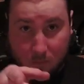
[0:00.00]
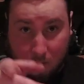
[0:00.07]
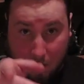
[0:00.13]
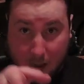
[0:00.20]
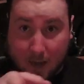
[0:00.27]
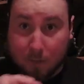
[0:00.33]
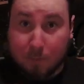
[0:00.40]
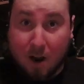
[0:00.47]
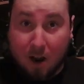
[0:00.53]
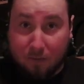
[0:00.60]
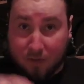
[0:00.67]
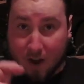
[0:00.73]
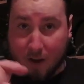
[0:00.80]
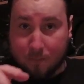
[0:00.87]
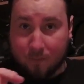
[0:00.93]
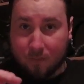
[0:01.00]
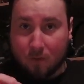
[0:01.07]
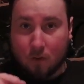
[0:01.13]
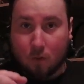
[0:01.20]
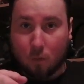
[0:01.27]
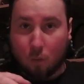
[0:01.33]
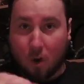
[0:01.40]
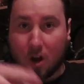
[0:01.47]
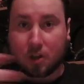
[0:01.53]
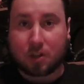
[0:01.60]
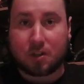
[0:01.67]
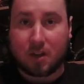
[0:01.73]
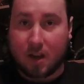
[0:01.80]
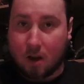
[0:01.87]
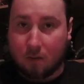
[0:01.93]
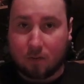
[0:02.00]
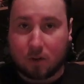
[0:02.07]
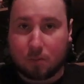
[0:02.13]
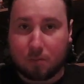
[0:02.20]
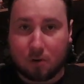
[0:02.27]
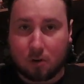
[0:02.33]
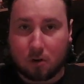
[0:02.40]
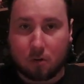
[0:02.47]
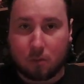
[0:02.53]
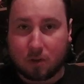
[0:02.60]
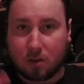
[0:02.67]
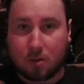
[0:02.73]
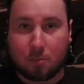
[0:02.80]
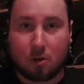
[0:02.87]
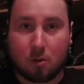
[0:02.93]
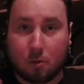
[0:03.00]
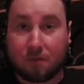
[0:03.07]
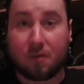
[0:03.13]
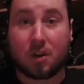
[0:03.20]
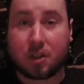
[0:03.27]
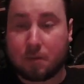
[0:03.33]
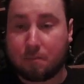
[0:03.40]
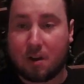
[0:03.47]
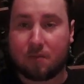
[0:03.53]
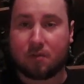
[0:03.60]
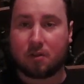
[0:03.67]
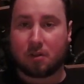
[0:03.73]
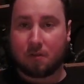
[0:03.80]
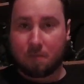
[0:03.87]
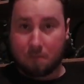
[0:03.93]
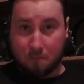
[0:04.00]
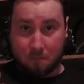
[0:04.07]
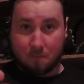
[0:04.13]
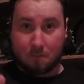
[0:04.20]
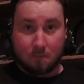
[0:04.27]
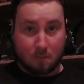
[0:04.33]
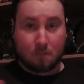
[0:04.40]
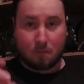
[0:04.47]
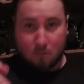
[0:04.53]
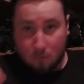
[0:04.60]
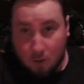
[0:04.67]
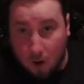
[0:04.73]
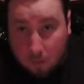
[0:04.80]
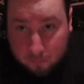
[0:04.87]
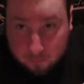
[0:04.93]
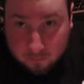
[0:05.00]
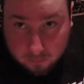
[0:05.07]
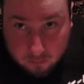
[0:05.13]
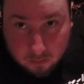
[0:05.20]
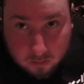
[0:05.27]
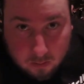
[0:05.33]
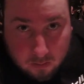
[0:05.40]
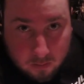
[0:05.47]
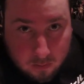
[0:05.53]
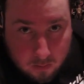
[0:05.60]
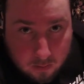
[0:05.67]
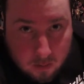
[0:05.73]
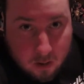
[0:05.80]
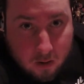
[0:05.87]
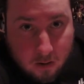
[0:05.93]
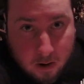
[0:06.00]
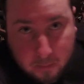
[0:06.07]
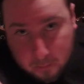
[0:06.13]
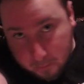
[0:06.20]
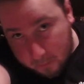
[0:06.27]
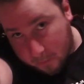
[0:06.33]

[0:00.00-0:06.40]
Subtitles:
You guys mind if I wash down this burger with some of your refreshing beverage? No? Alright.